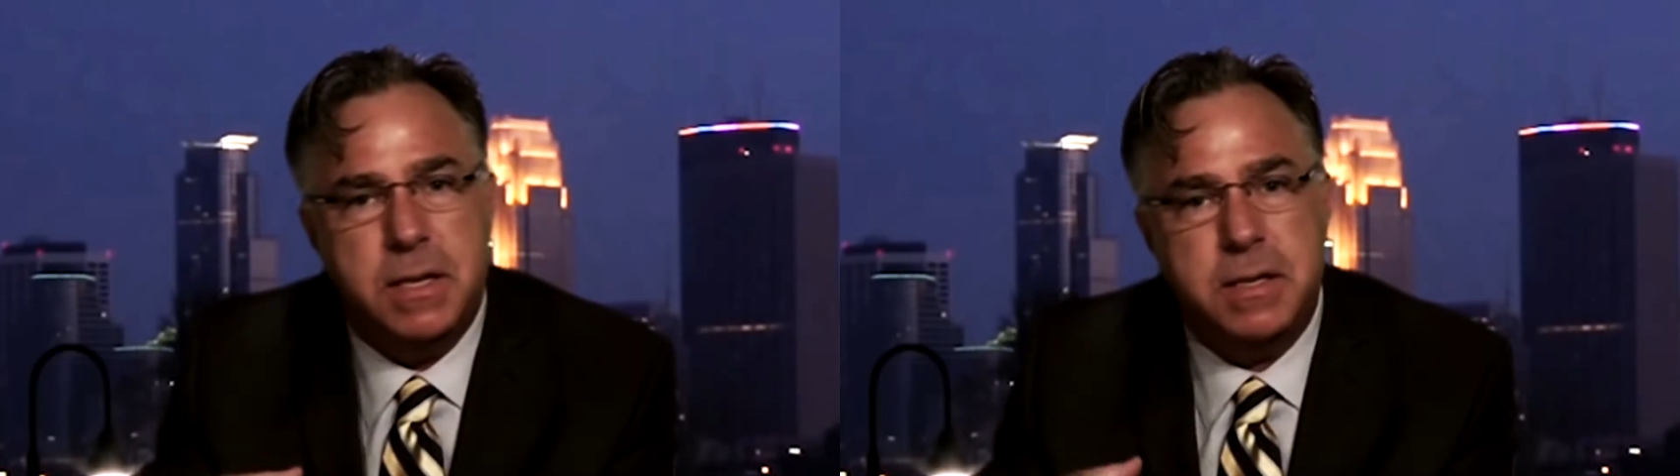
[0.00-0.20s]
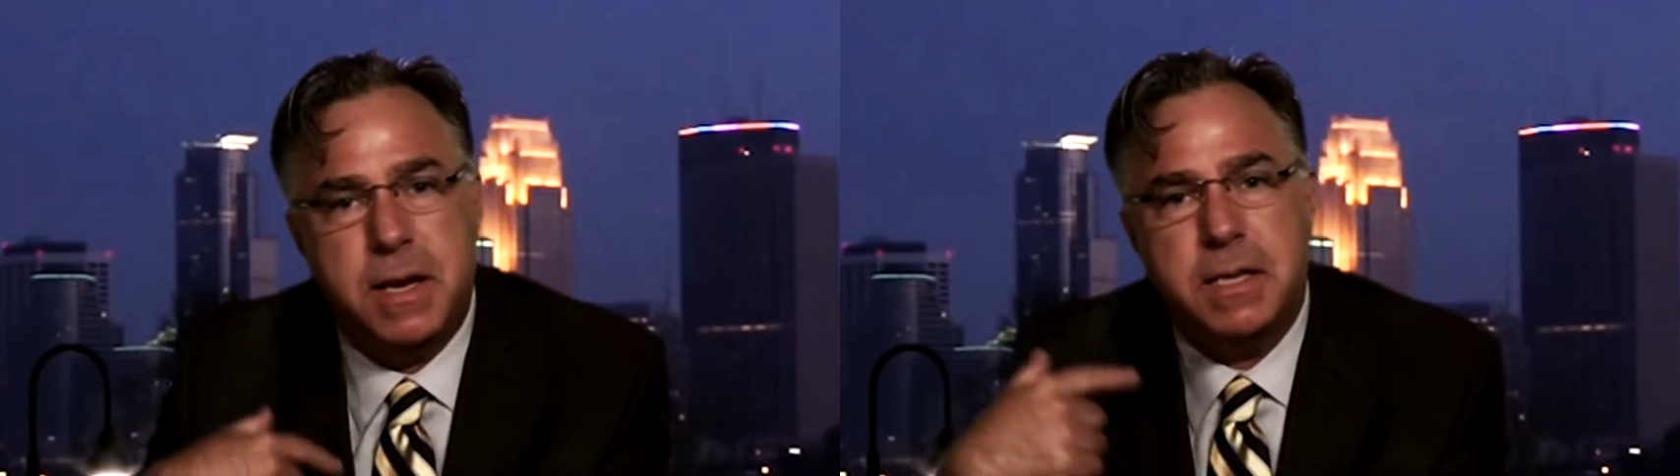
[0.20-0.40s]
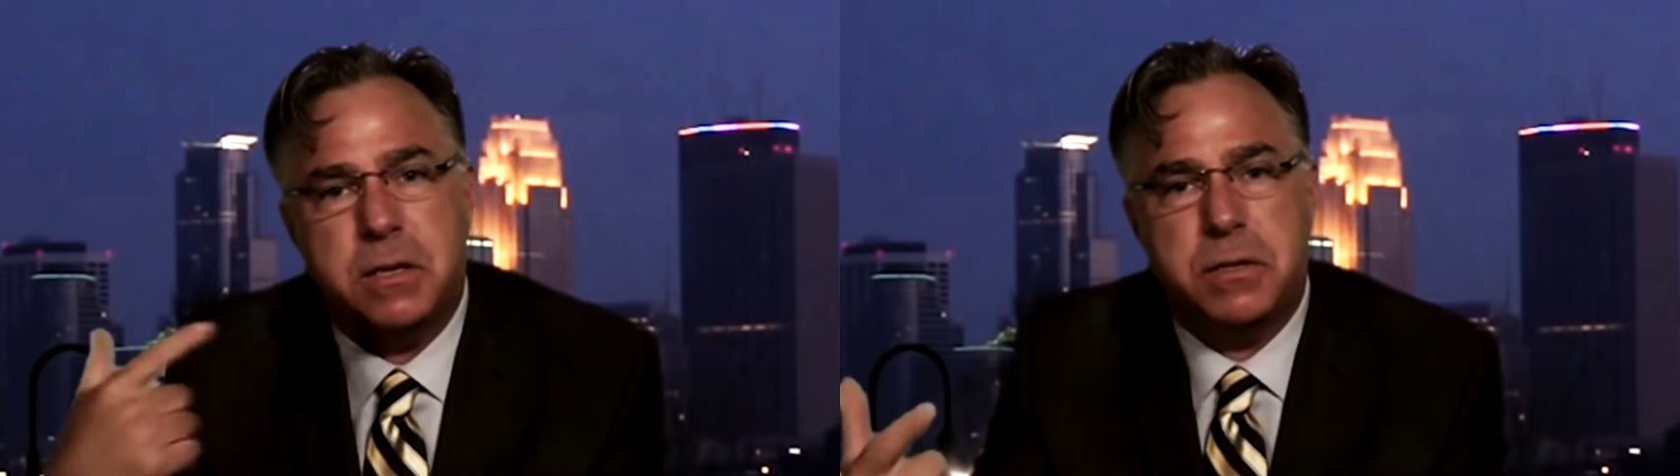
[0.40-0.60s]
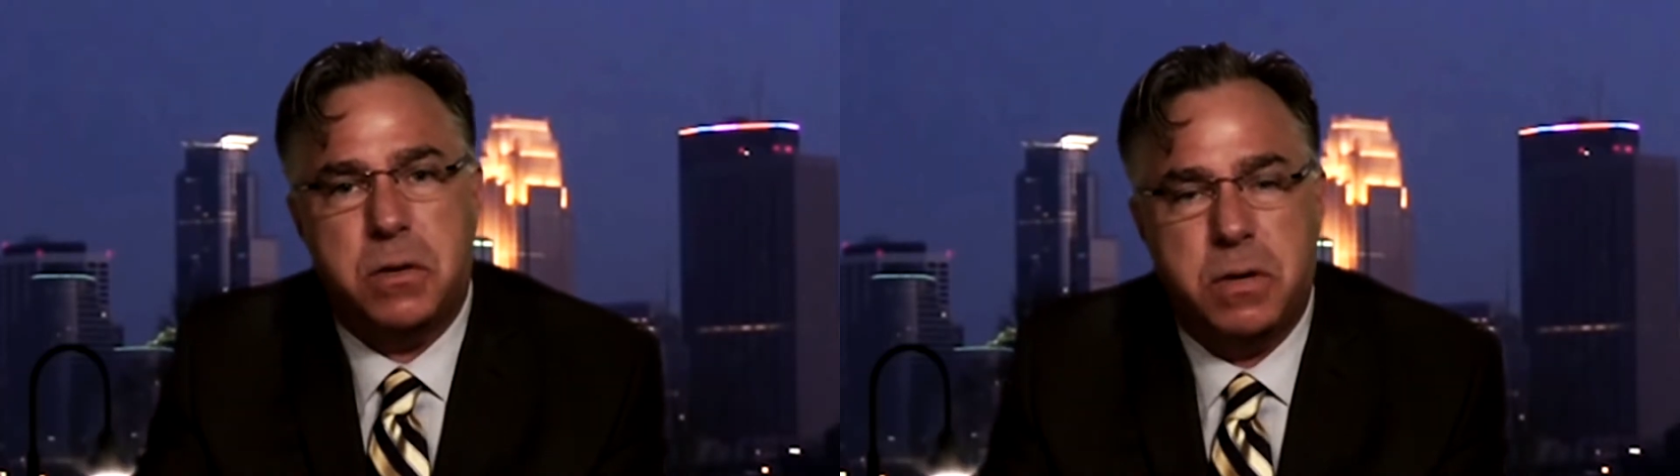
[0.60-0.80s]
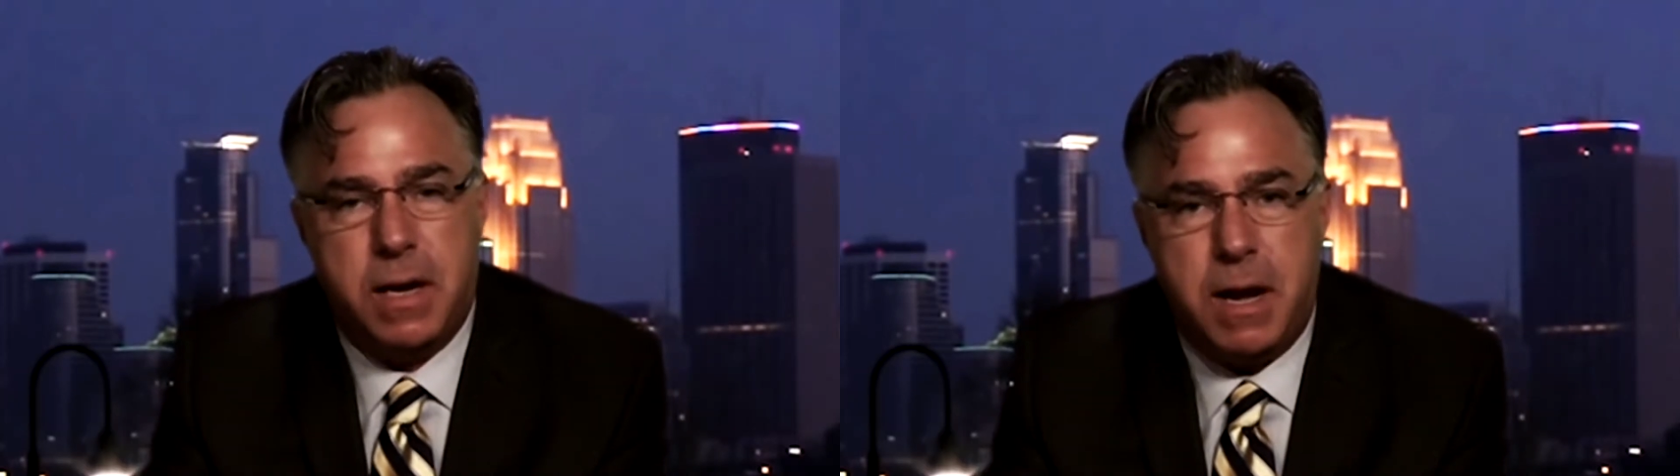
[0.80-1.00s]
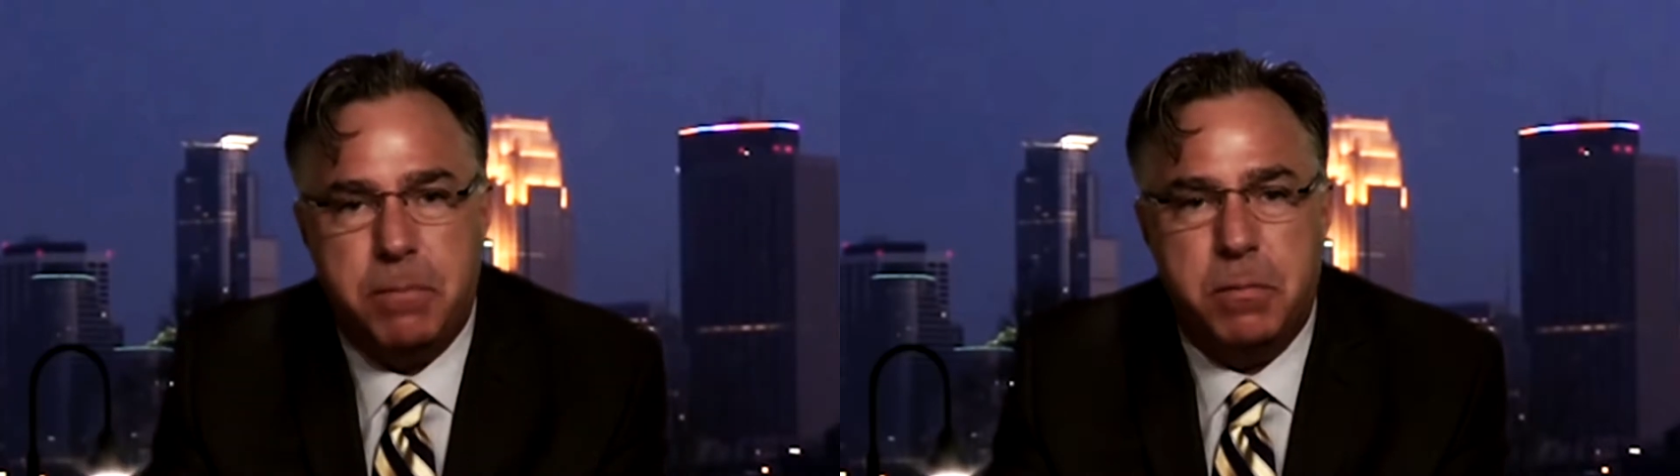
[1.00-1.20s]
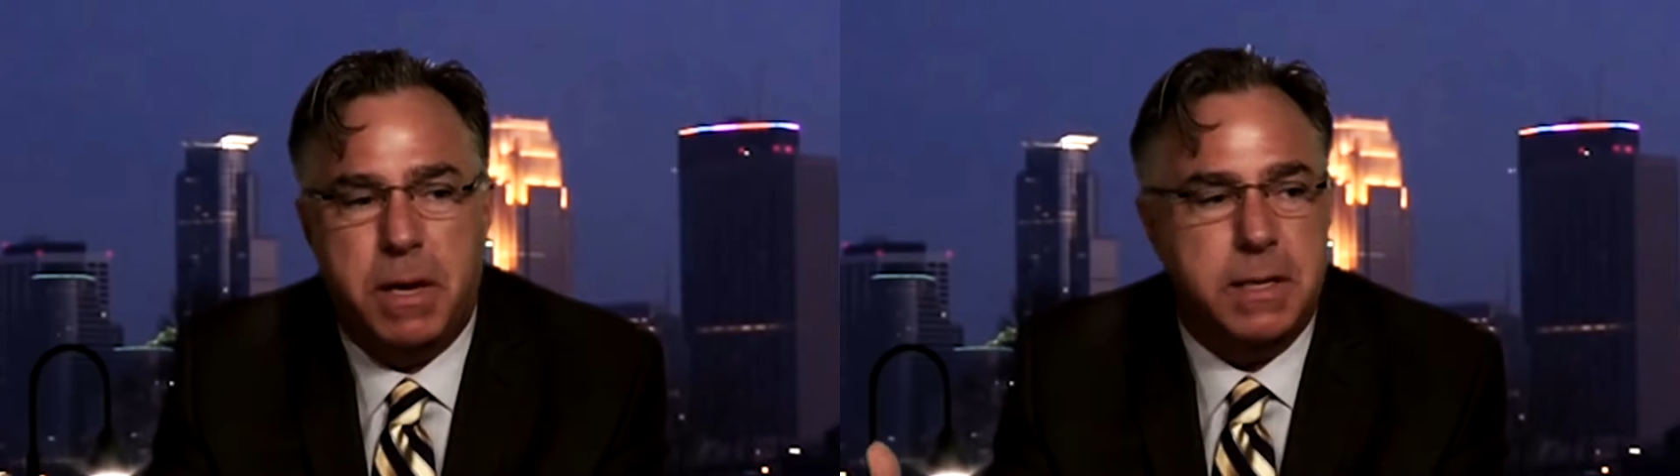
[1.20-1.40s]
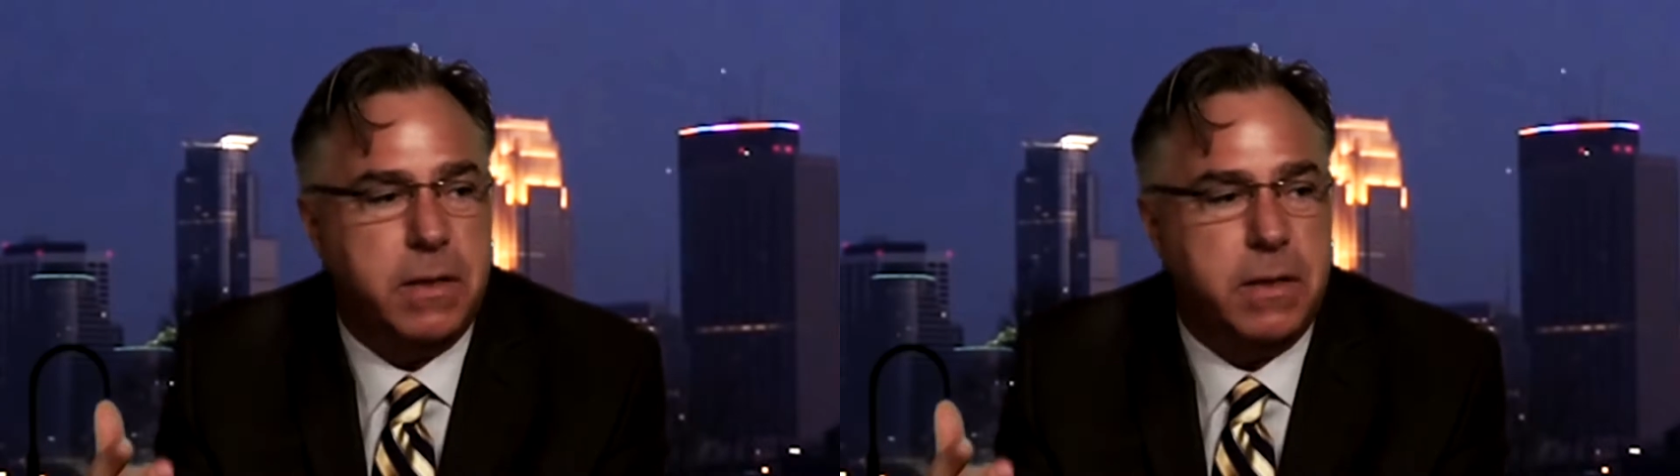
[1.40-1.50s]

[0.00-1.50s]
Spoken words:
These guys are so compromised.